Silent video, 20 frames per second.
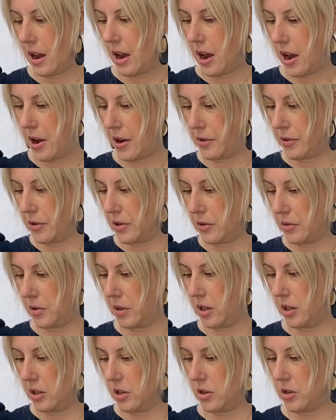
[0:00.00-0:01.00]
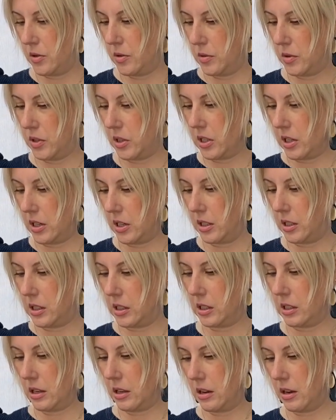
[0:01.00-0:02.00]
how you can use
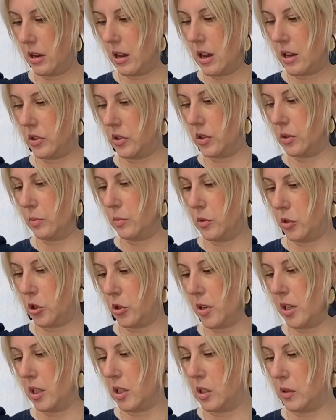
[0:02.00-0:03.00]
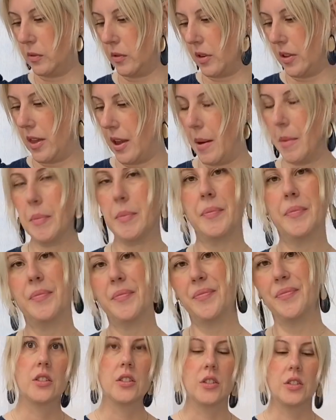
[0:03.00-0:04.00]
this as some treats for them.
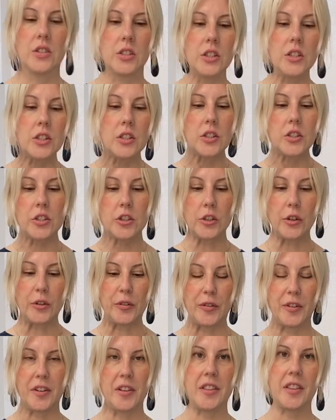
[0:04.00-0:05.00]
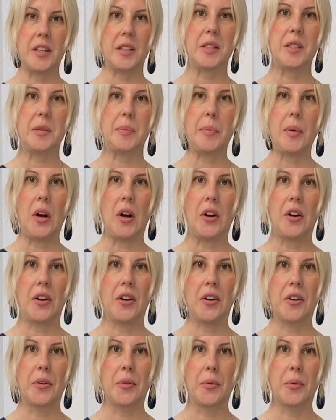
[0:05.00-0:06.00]
So for this
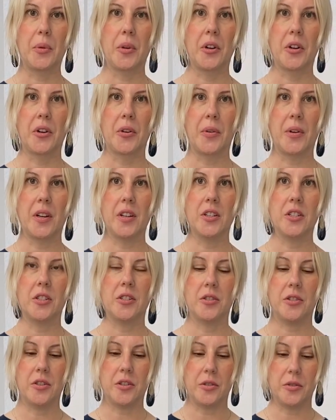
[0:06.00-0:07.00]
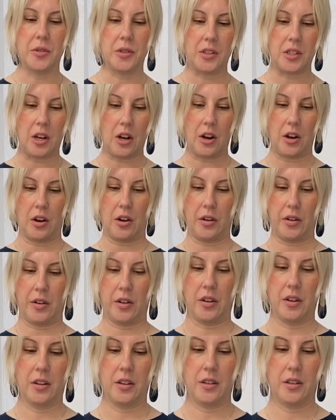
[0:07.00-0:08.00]
part, we're going to use
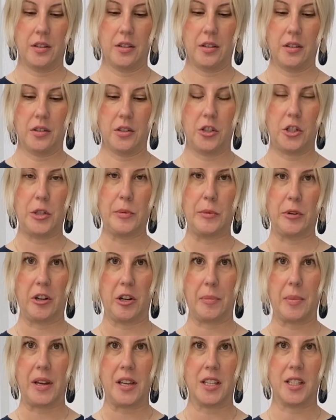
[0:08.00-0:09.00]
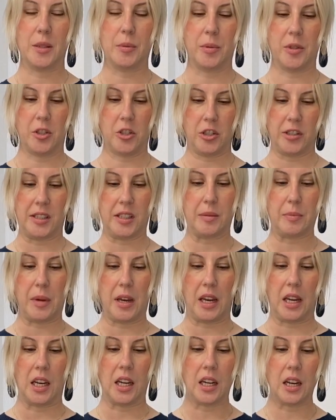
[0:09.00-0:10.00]
our turmeric paste we just
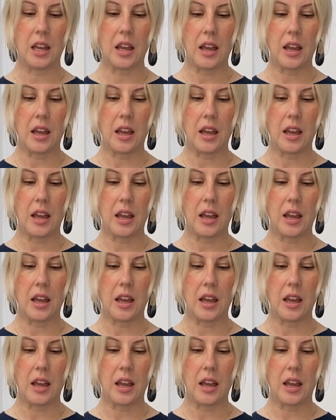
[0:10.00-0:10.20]
made